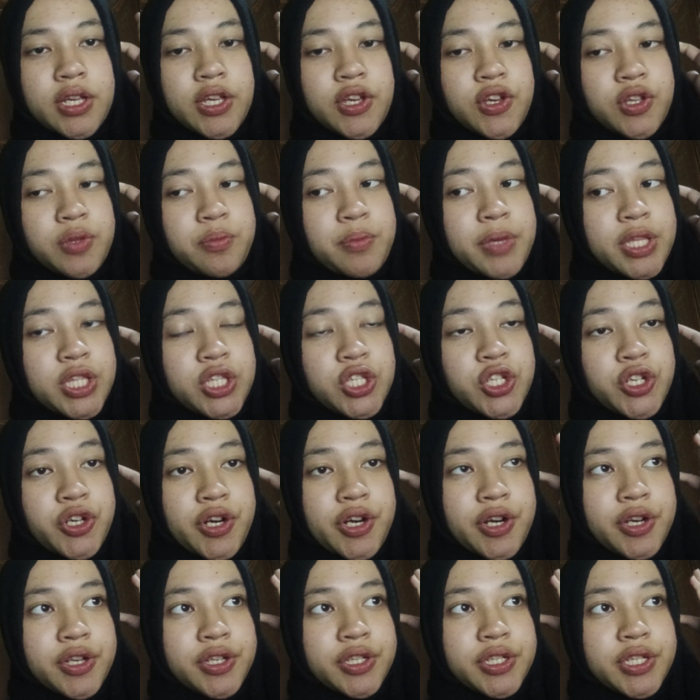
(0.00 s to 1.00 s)
could be
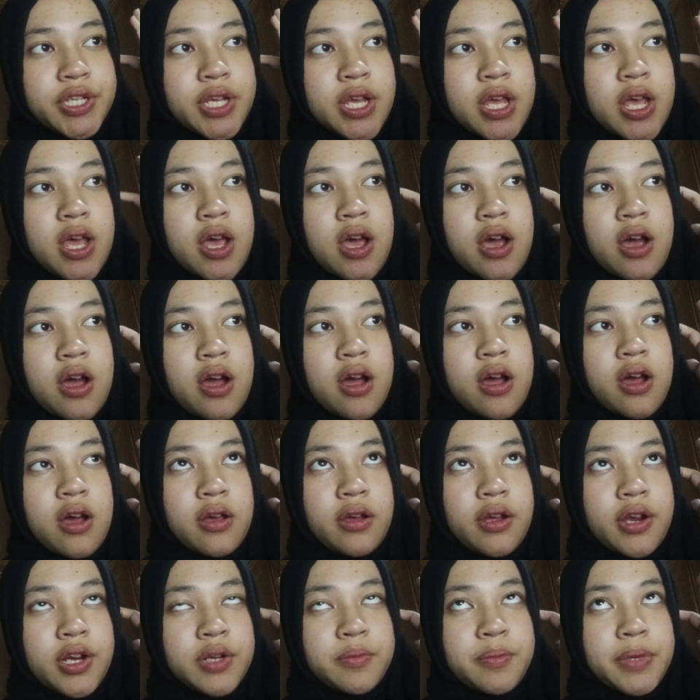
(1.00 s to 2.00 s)
turned
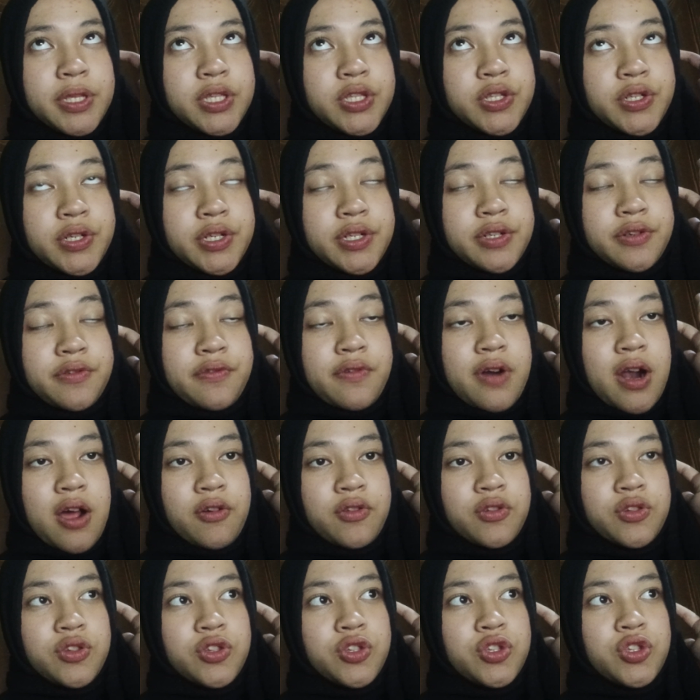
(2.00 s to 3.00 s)

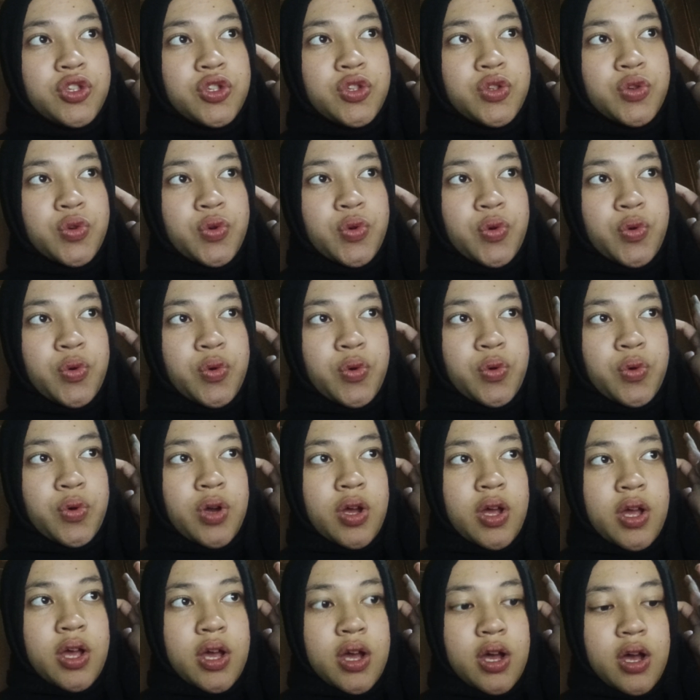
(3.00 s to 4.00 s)
around to
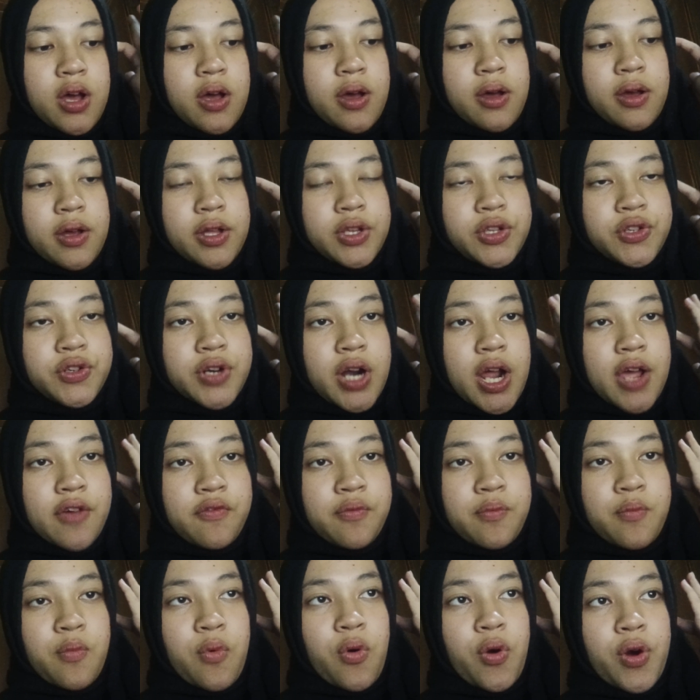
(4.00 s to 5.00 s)

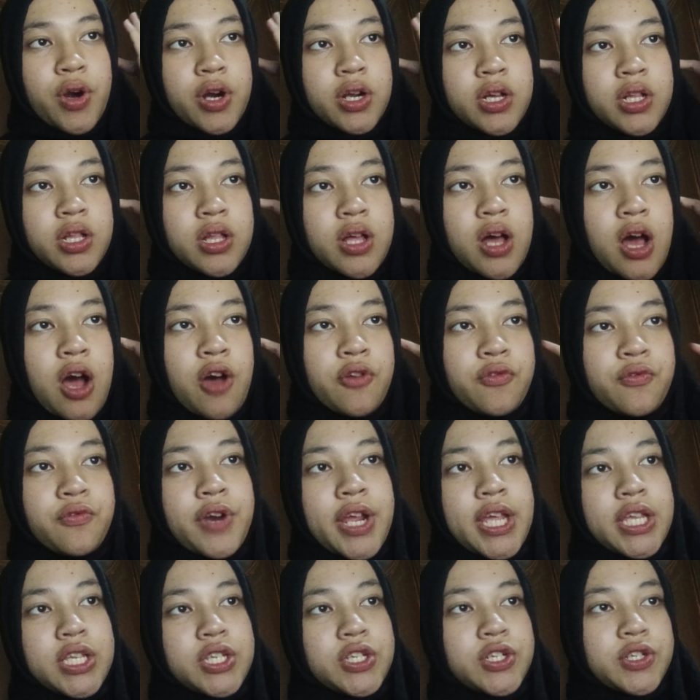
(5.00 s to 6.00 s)
drive moral
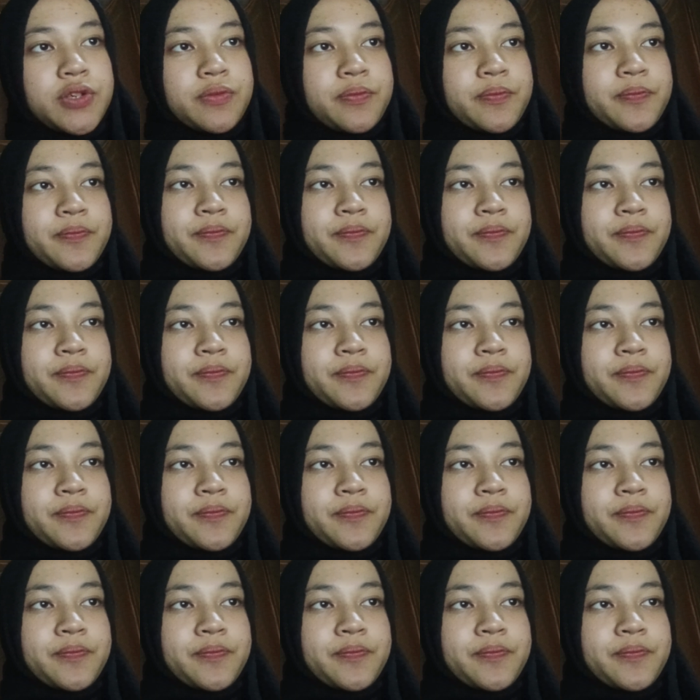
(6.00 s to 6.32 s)
outrage.